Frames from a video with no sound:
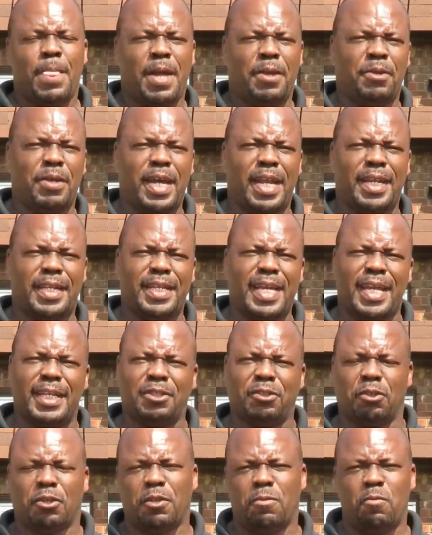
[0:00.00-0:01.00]
Now you got
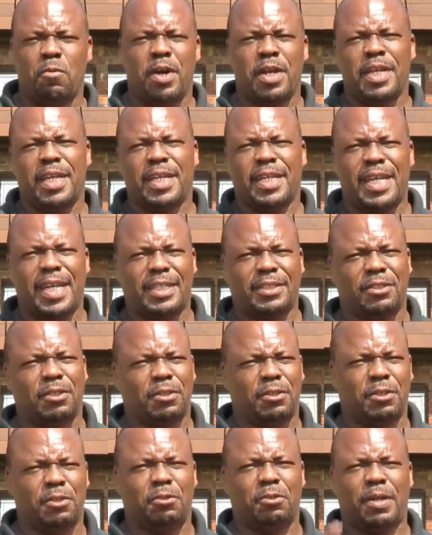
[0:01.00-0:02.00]
igniter circuit 1 and igniter
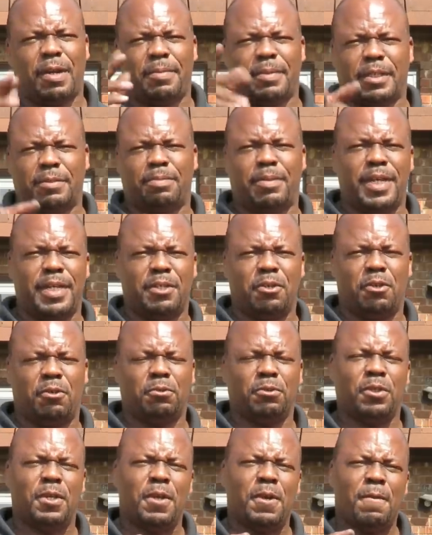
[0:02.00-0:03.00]
circuit 2, but I'm explaining
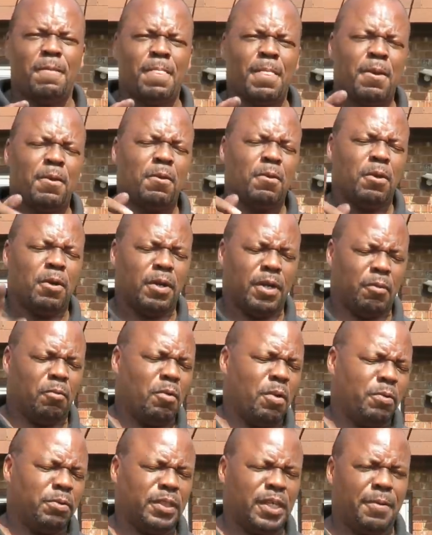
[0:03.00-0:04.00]
those
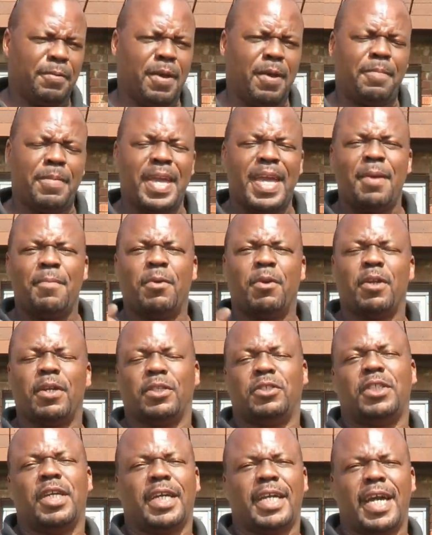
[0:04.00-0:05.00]
what's coming up, and we're
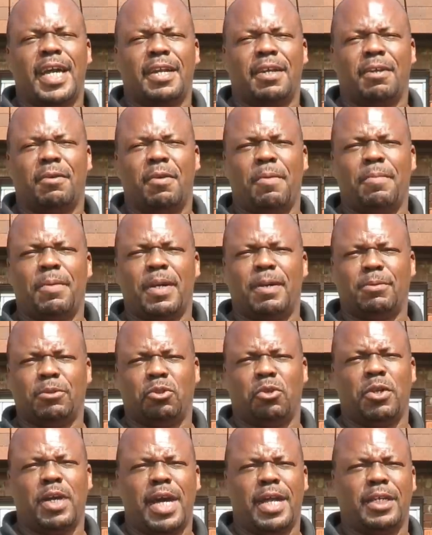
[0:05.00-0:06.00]
going to check how. I'm going to
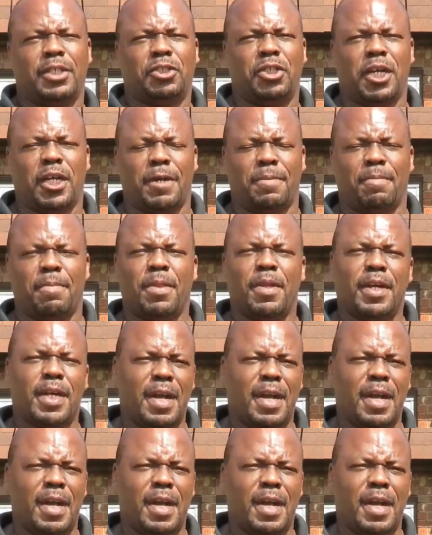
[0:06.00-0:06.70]
show you how to check them.